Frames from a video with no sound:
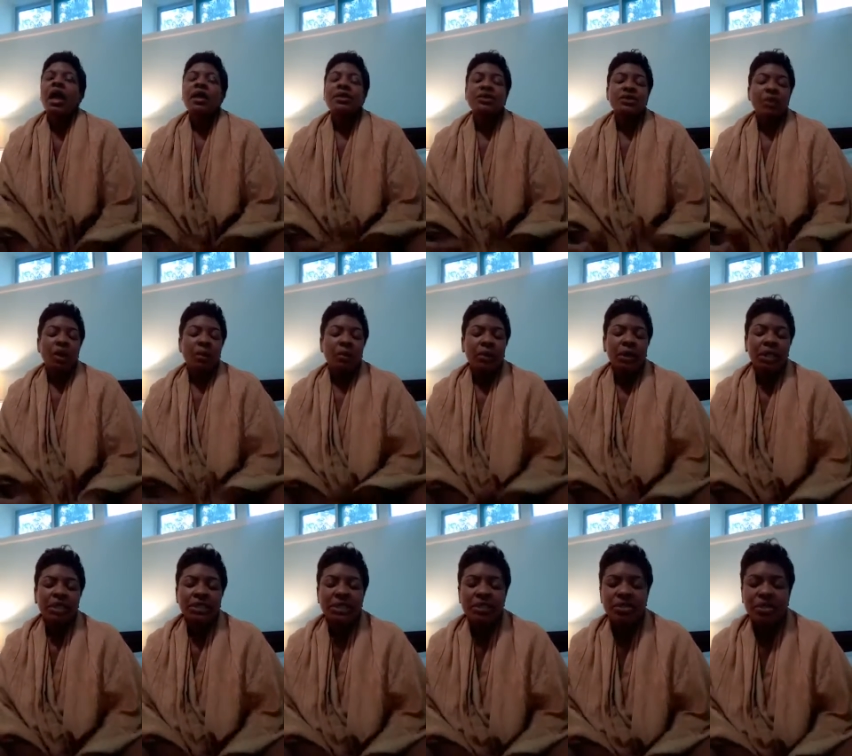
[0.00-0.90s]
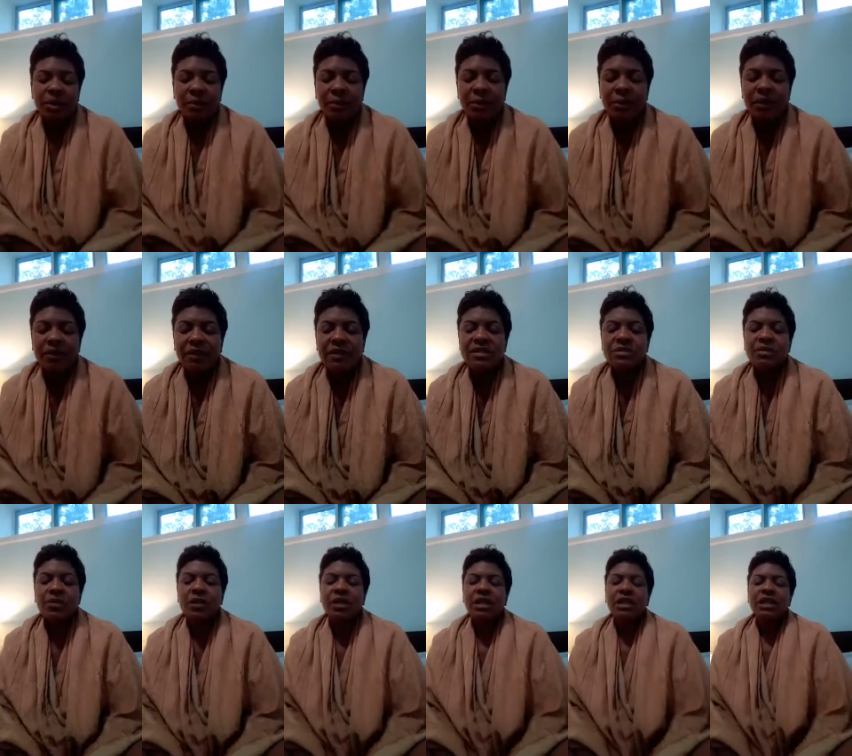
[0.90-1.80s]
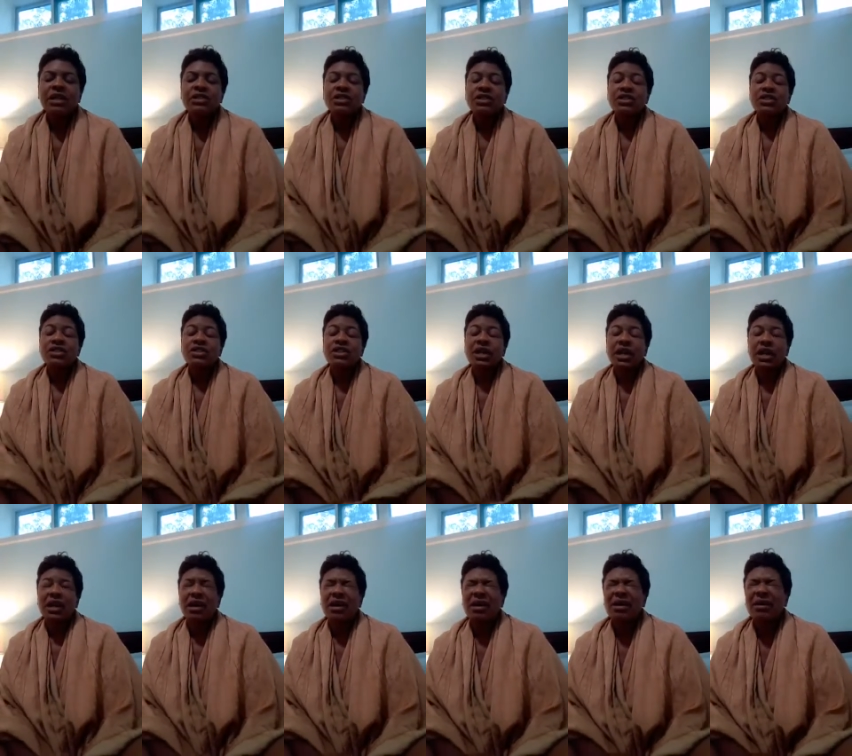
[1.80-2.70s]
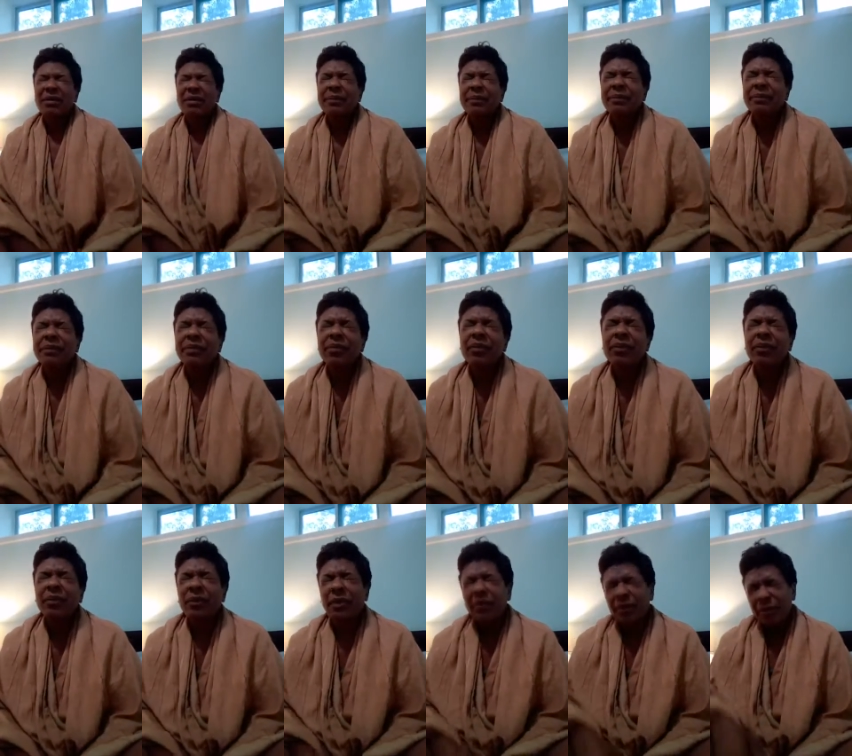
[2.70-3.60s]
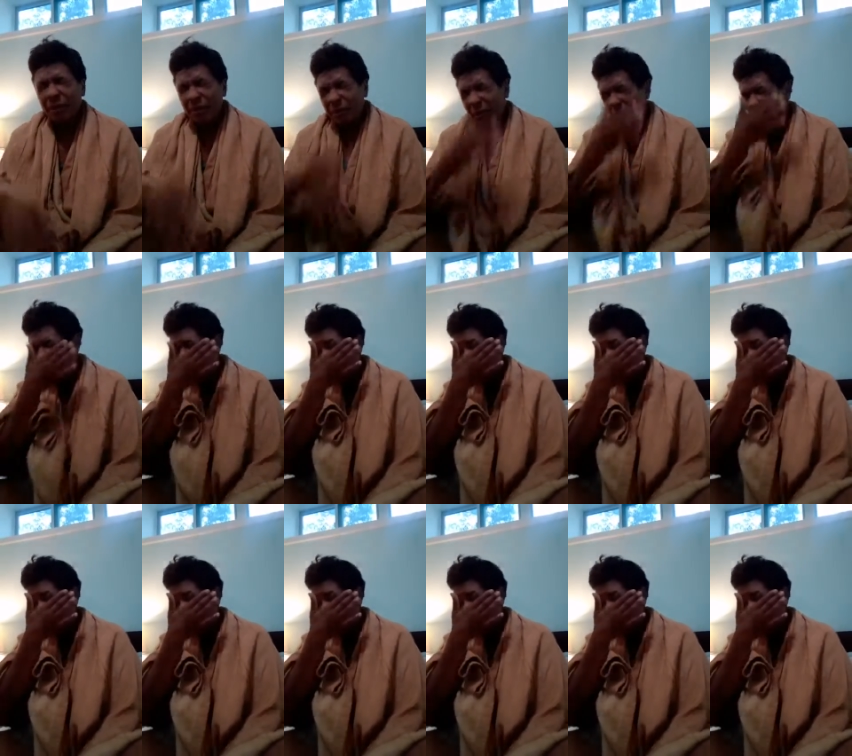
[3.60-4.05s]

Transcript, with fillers: And so I wanted to jump on this morning and just share my